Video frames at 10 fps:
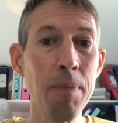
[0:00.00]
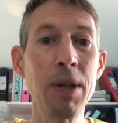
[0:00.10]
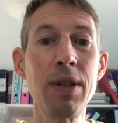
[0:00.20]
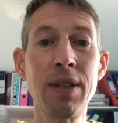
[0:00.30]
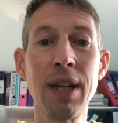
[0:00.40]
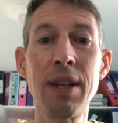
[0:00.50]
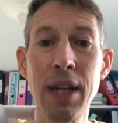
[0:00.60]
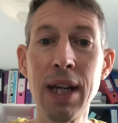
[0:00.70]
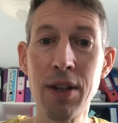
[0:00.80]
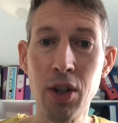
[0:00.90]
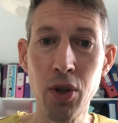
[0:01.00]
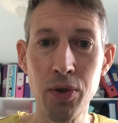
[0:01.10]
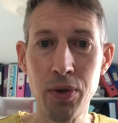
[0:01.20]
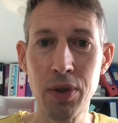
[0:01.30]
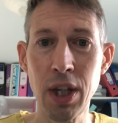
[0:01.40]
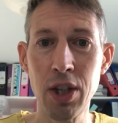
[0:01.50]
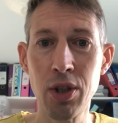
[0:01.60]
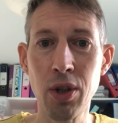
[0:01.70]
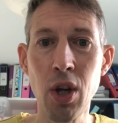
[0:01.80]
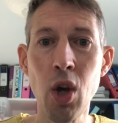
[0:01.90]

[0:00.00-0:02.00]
because they think the consultation